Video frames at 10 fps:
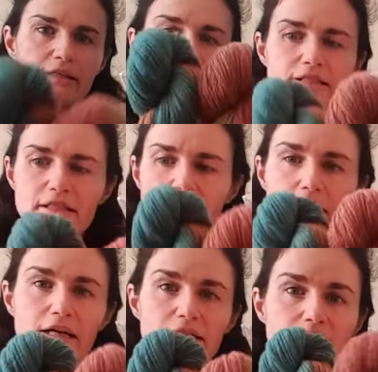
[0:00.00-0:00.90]
this
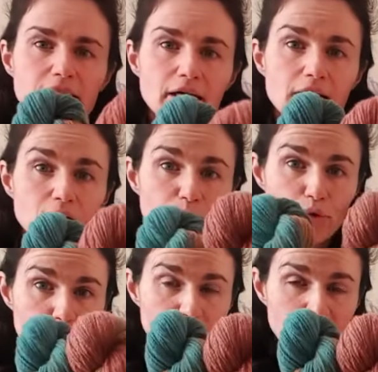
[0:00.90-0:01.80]
is the
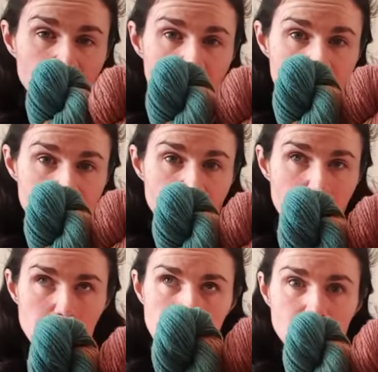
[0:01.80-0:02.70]
Romney
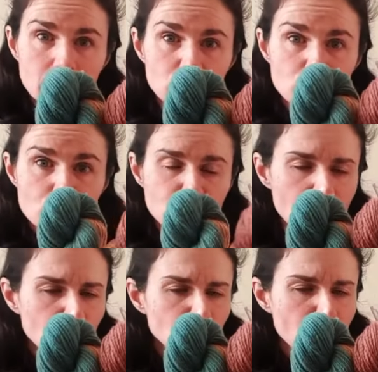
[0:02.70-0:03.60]
/ Shetland, which is my
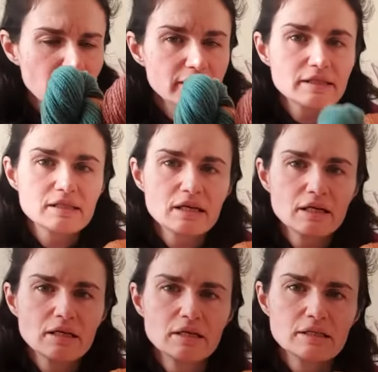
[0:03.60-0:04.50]
old base.
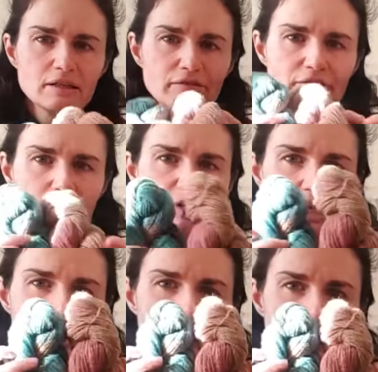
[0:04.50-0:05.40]
Some
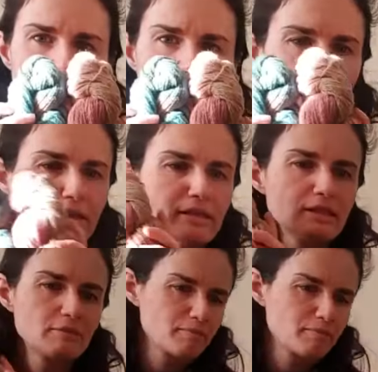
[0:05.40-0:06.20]
variegated colors,